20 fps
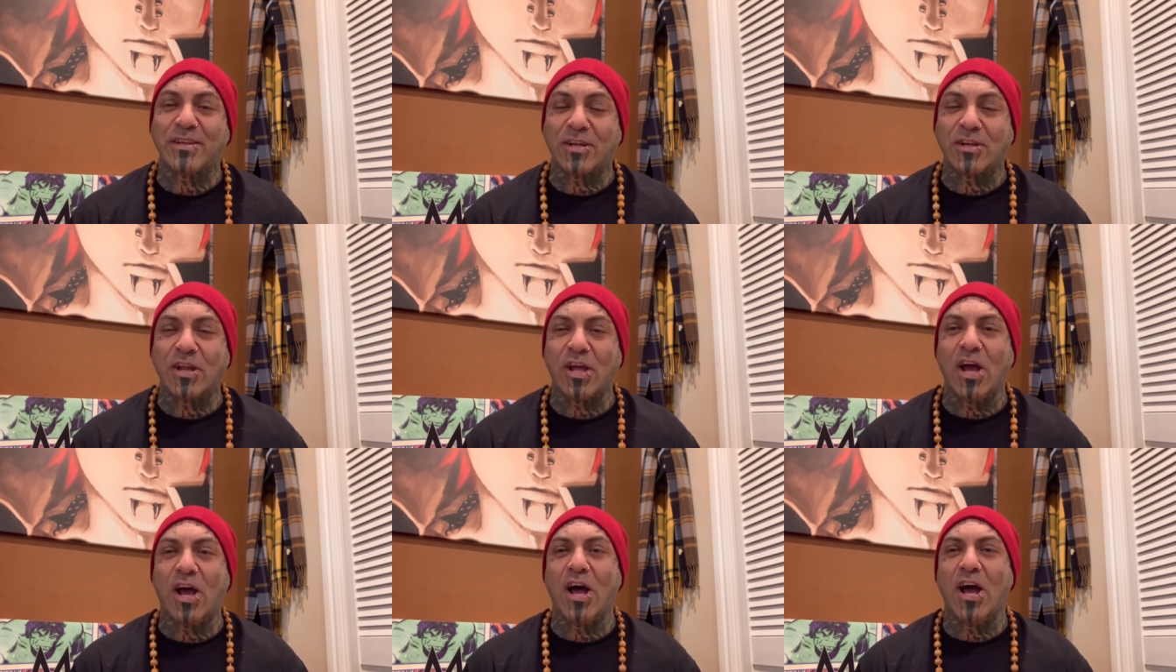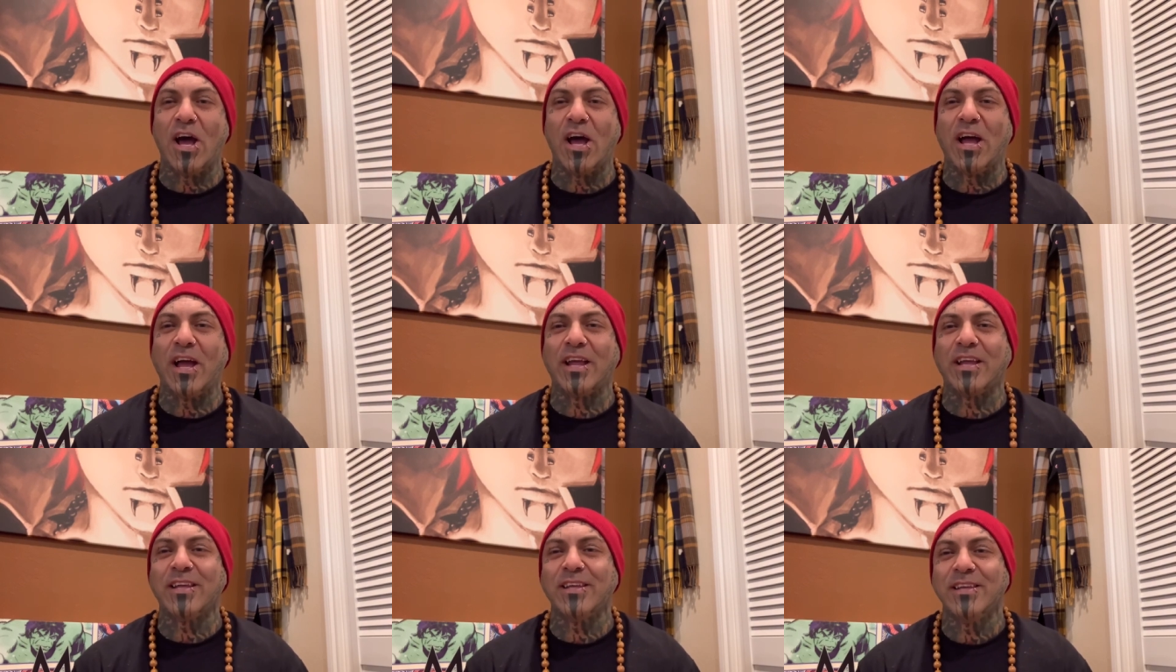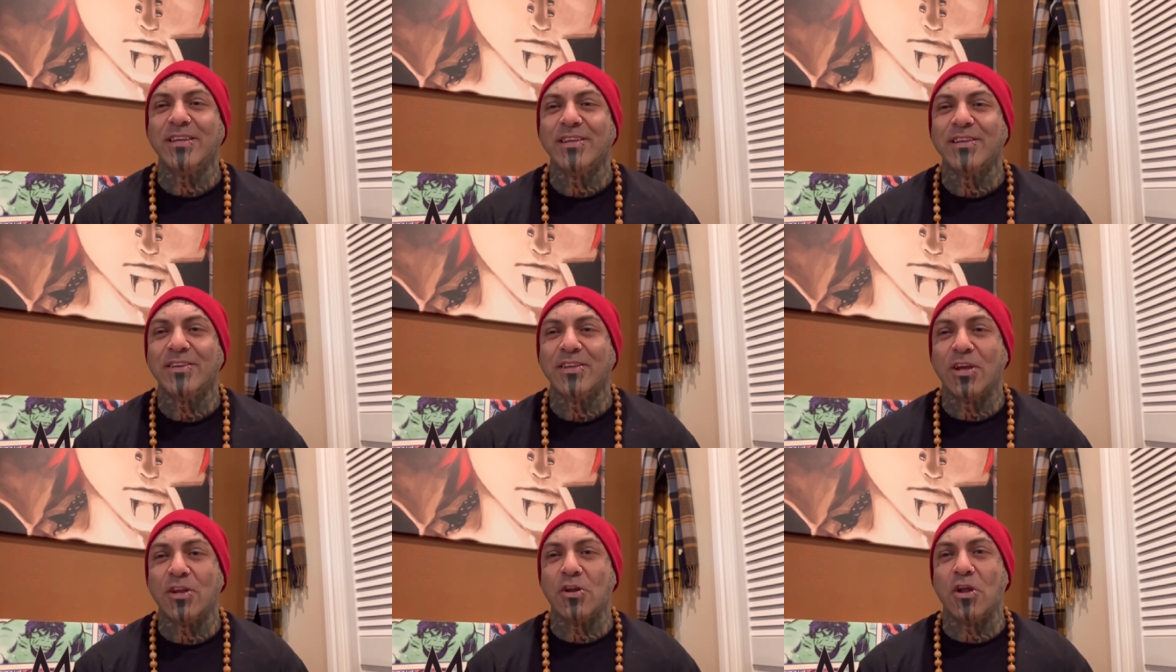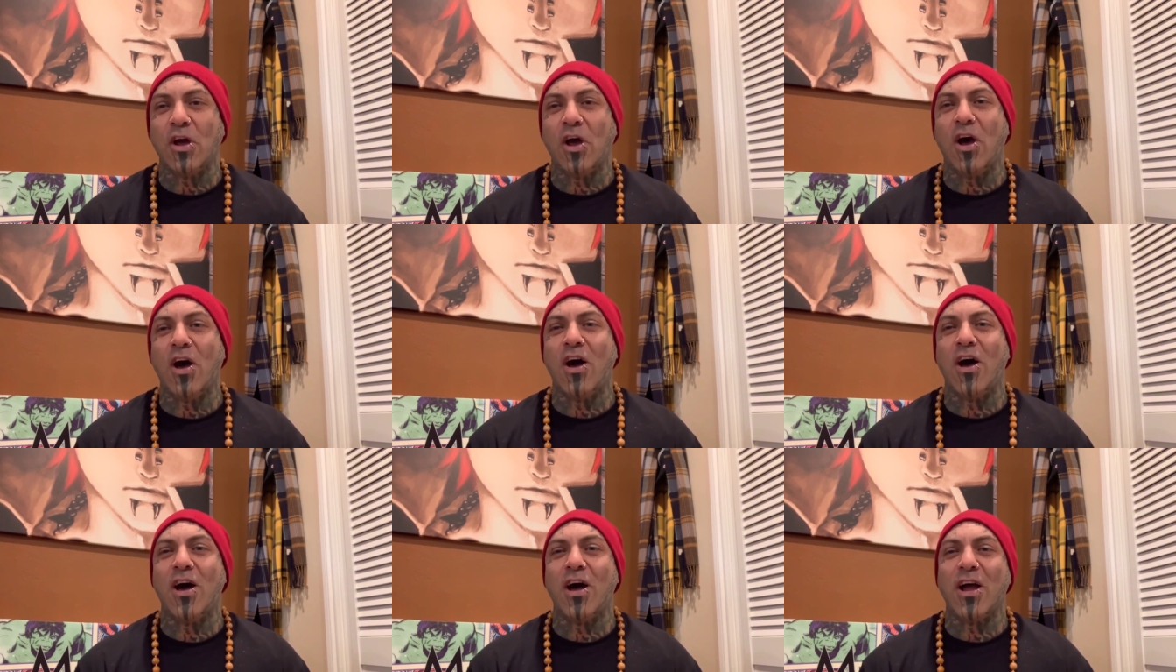And I, and
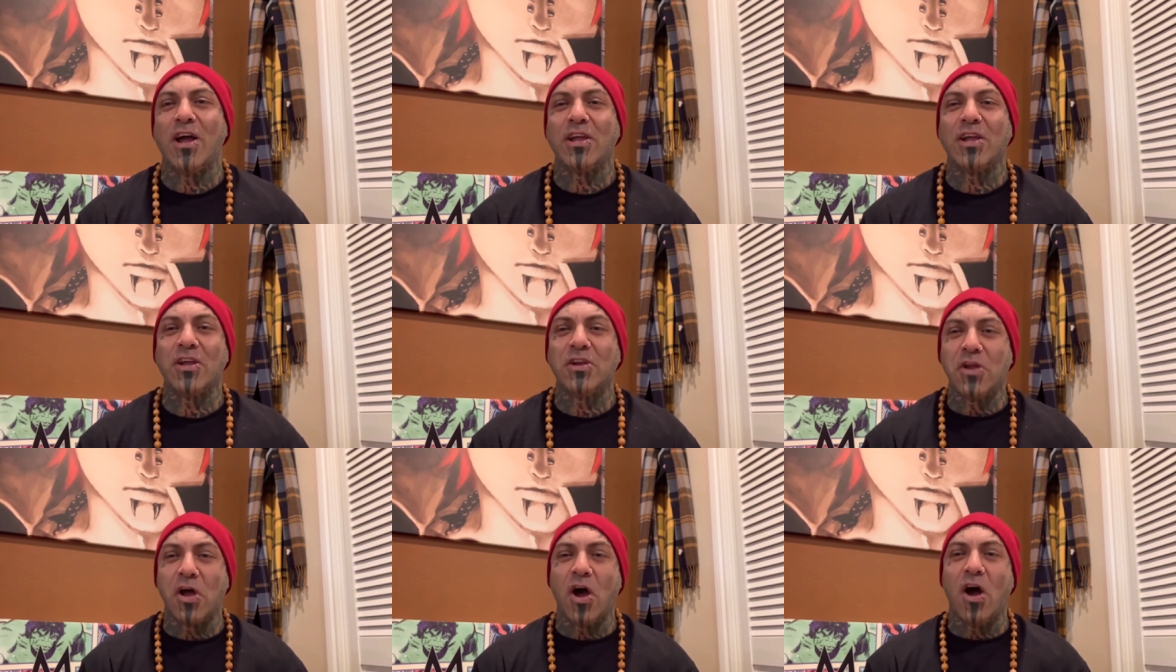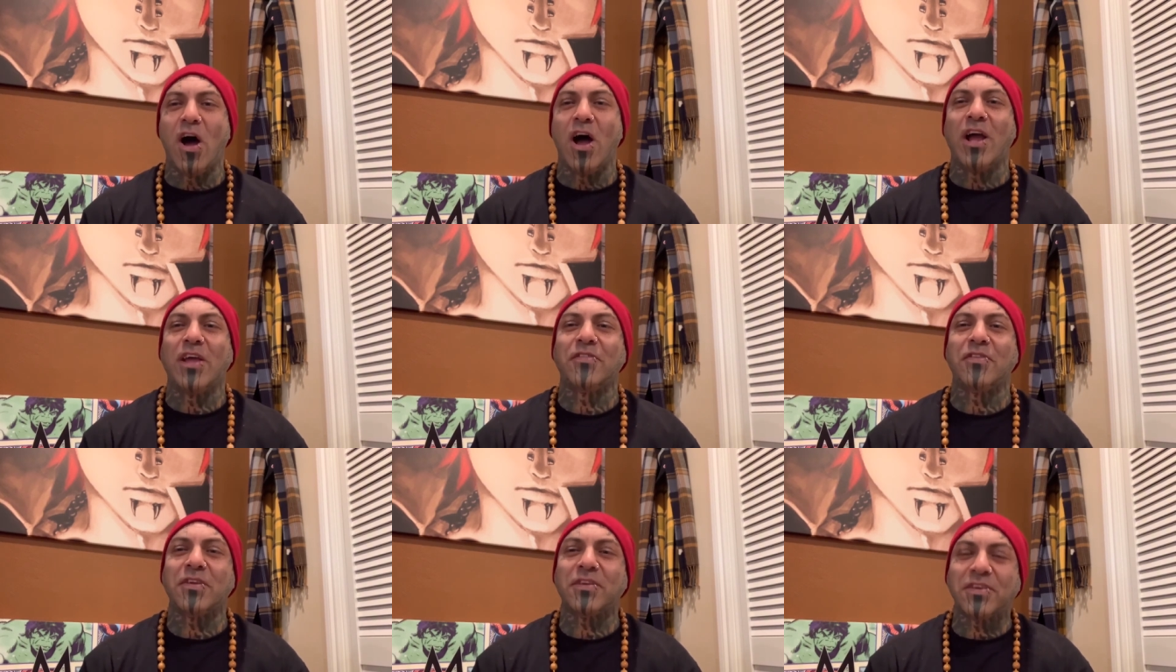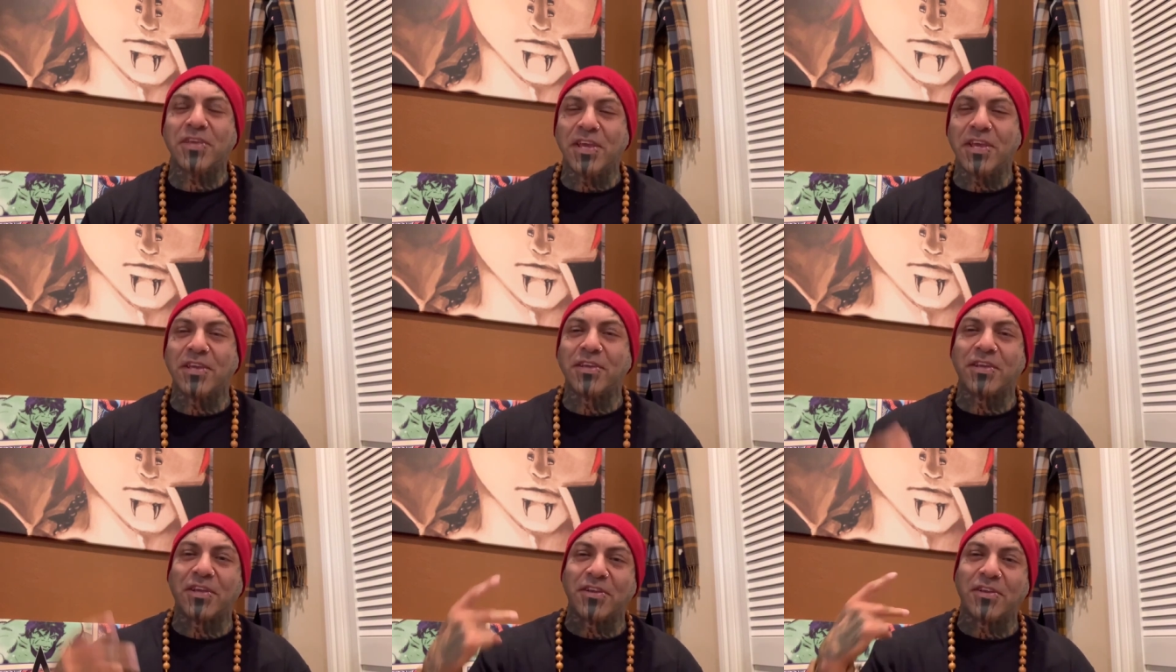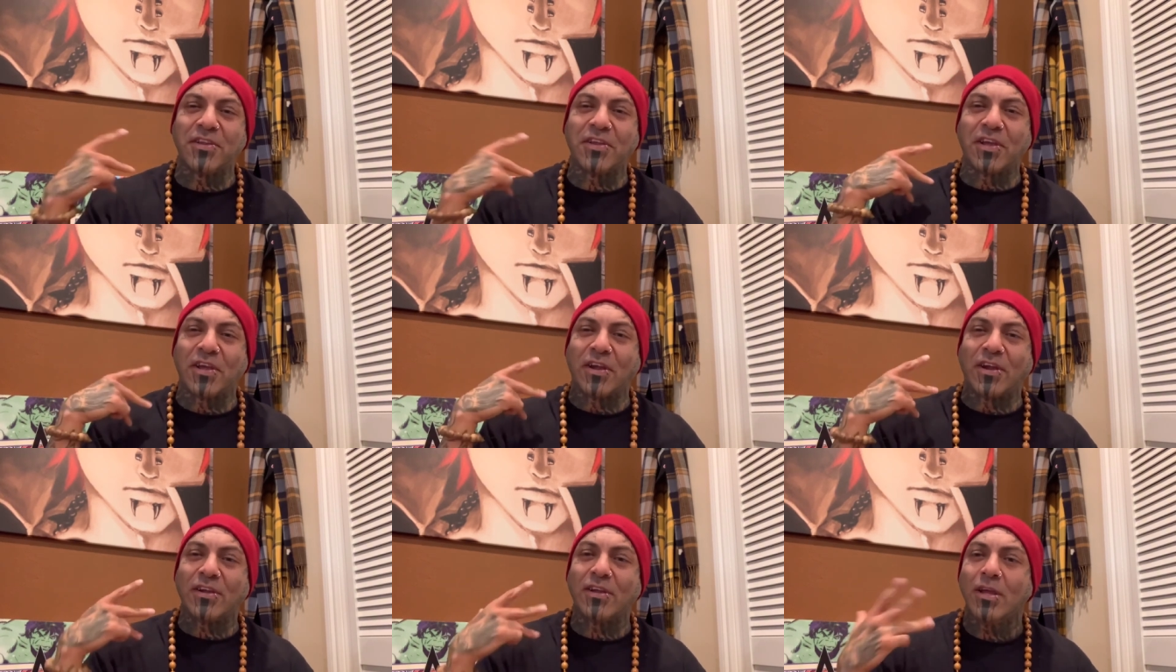I, and I, the king in
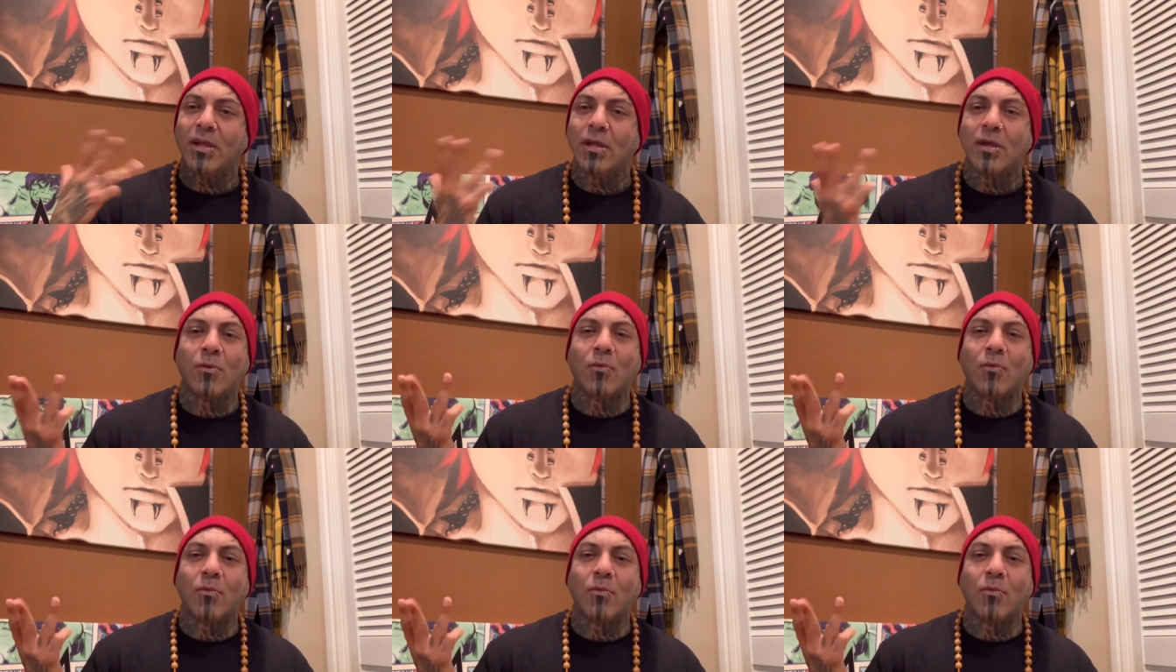here.